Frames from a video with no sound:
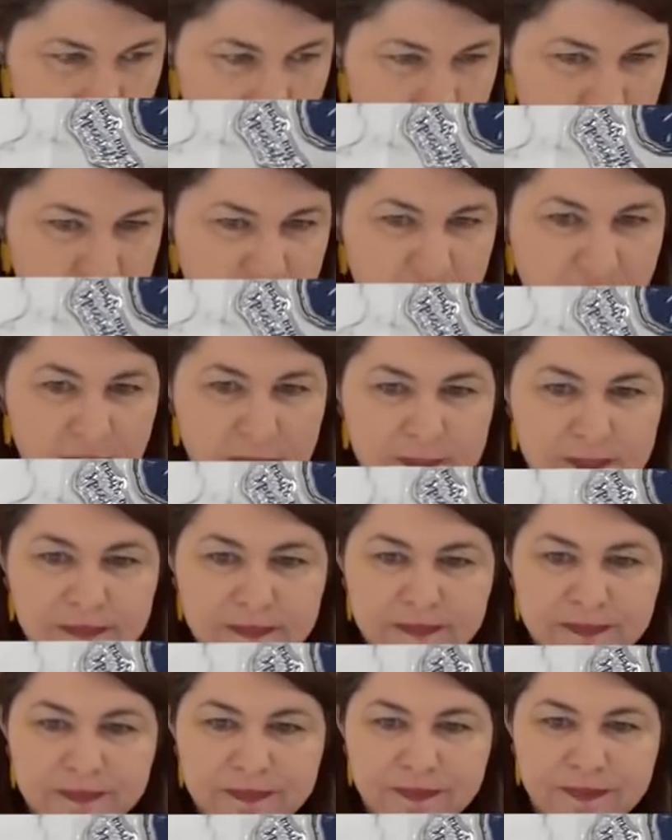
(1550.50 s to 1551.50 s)
those
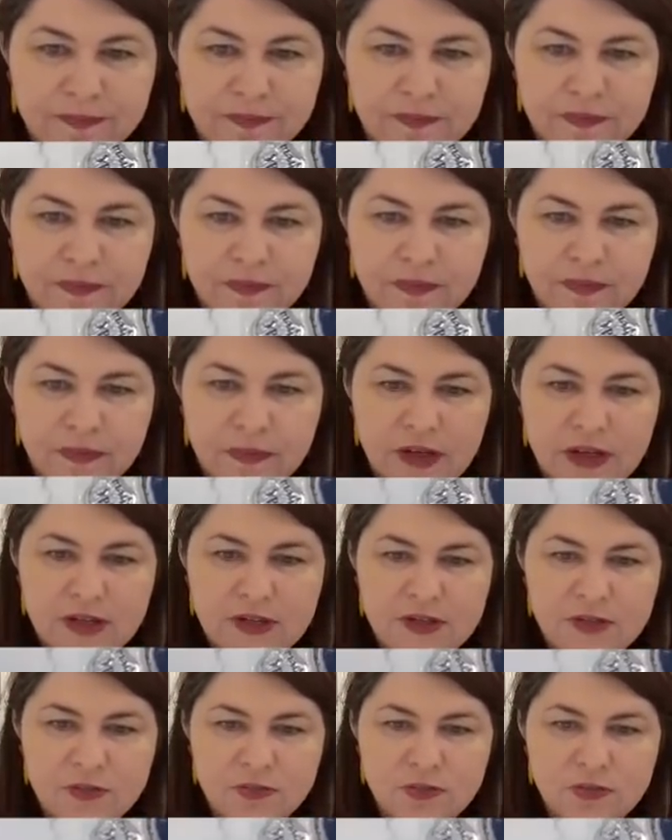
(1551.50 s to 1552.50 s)
yeah,
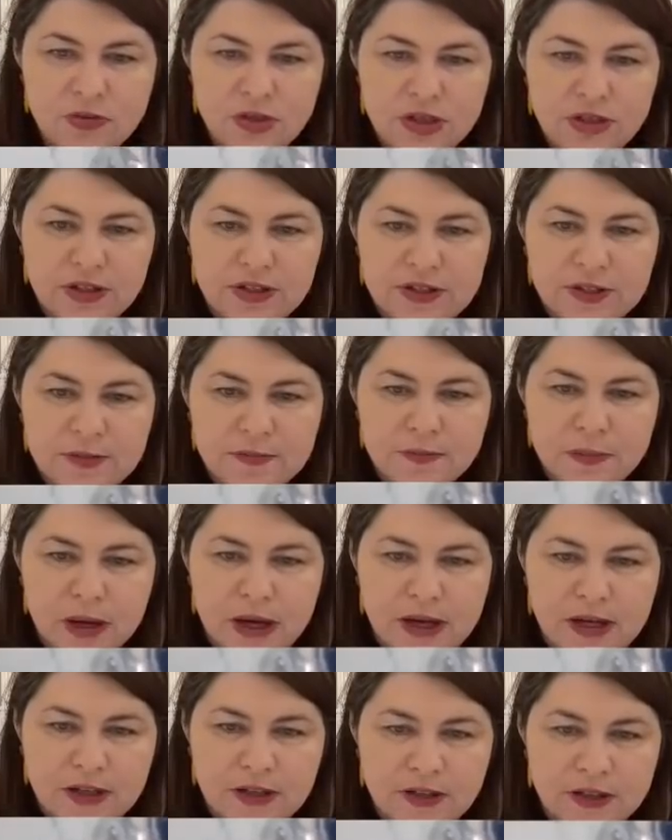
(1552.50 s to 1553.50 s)
it's really
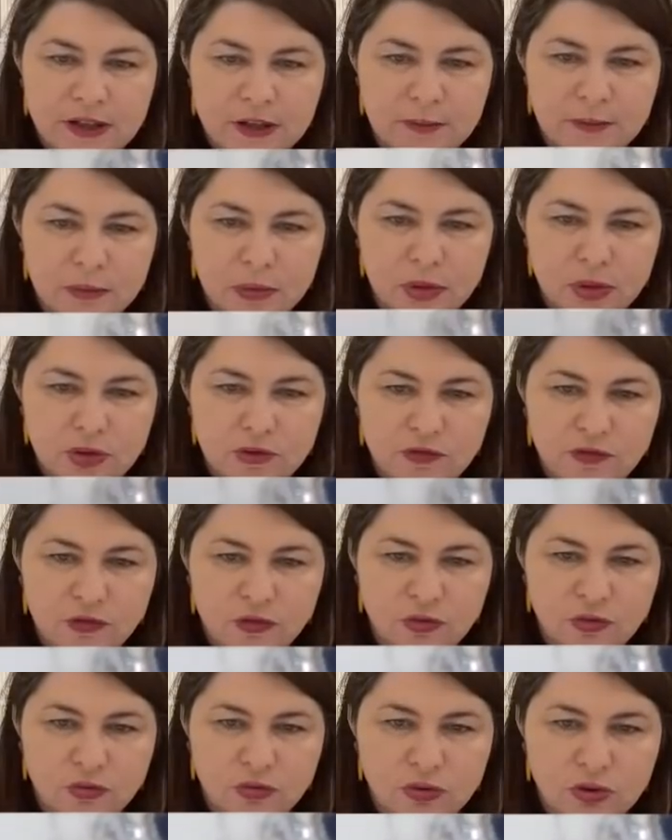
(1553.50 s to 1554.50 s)
sparkly and
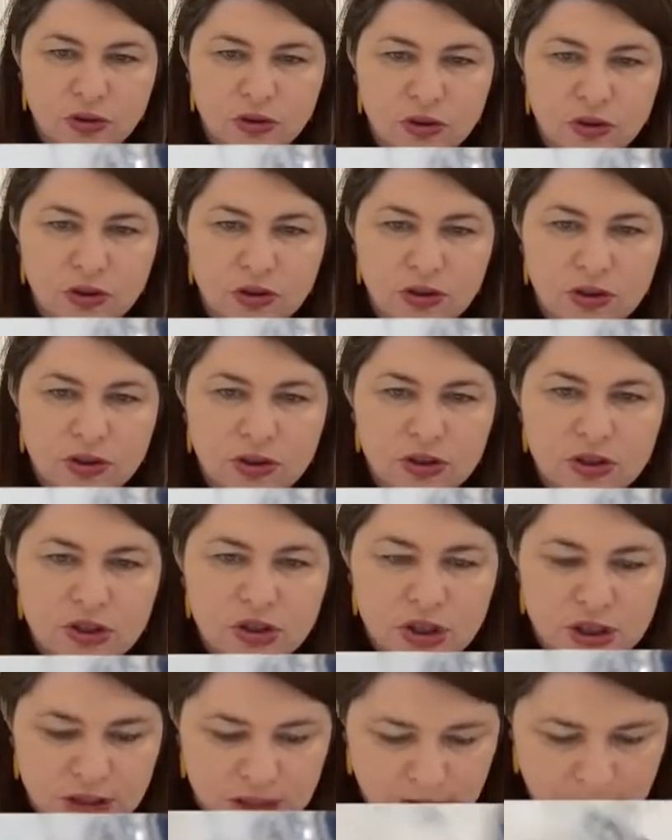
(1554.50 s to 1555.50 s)
beautiful.
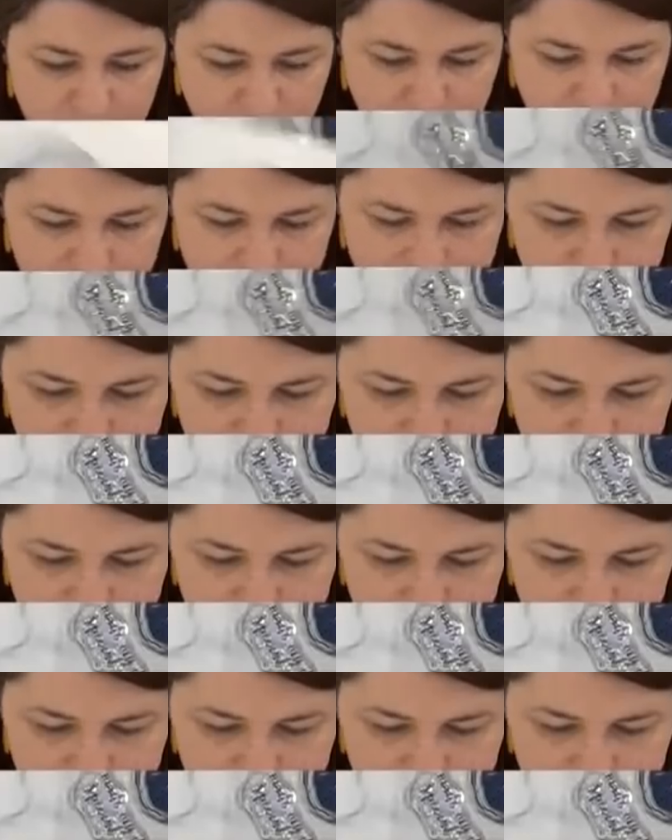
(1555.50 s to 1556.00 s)
Check it out.